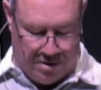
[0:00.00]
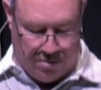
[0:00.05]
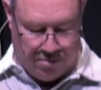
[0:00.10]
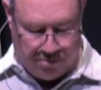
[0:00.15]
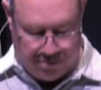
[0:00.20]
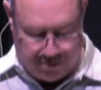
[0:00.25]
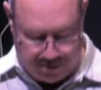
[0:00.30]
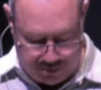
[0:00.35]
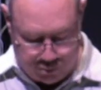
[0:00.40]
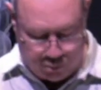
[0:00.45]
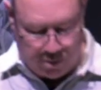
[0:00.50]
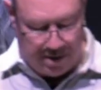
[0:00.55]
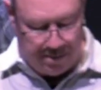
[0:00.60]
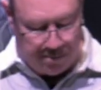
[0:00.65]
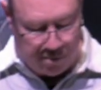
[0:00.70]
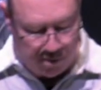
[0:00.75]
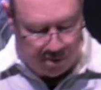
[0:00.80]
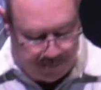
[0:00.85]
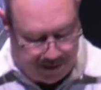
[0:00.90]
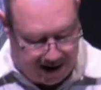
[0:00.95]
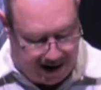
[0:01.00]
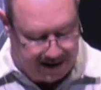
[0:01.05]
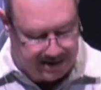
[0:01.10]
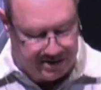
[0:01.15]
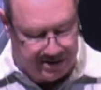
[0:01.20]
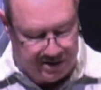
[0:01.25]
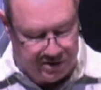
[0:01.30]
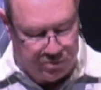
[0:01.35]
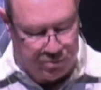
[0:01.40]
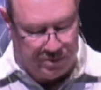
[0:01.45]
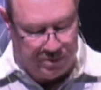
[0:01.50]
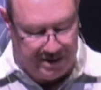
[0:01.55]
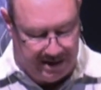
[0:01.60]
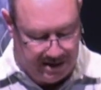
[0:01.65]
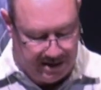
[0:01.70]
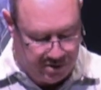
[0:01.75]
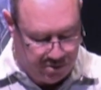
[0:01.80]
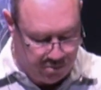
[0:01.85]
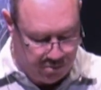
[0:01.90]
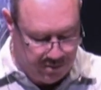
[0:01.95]
Well, there's one more passage we
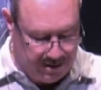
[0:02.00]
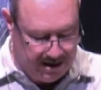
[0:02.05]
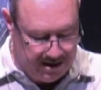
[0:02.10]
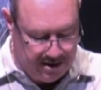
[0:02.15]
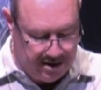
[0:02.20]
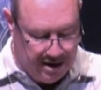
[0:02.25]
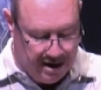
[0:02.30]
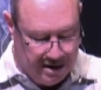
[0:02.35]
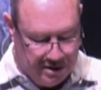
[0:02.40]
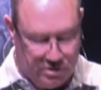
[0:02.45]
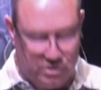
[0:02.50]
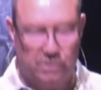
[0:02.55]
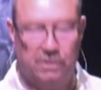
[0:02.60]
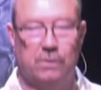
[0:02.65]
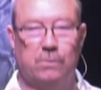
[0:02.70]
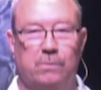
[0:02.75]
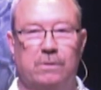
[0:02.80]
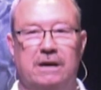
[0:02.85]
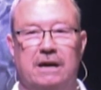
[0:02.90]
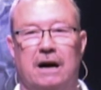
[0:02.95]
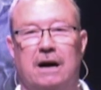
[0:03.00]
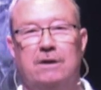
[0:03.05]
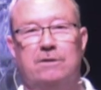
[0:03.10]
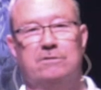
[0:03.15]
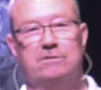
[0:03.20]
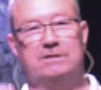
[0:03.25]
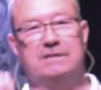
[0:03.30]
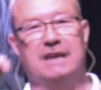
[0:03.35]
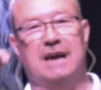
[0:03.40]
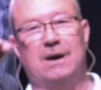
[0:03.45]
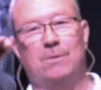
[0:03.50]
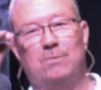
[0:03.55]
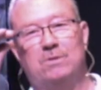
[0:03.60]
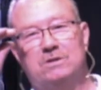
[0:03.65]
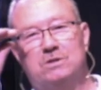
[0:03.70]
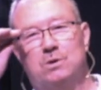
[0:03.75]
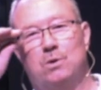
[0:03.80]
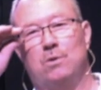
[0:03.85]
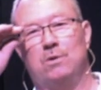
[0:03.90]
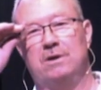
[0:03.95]
need to read so that we understand
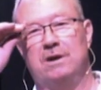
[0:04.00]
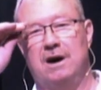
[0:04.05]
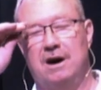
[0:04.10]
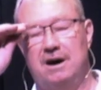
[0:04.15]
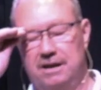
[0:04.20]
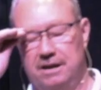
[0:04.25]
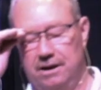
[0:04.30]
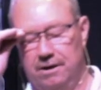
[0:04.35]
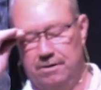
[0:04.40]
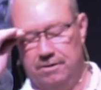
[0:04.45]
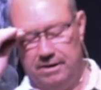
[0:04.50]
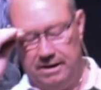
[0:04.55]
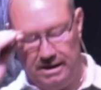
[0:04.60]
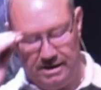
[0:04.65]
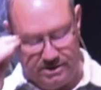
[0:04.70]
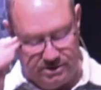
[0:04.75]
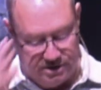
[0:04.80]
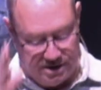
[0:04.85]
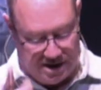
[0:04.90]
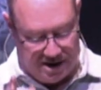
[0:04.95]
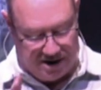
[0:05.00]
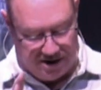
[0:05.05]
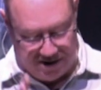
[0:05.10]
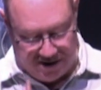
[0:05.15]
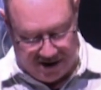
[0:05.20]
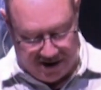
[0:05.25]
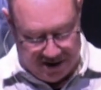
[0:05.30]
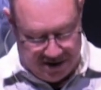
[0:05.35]
what's going on here in John.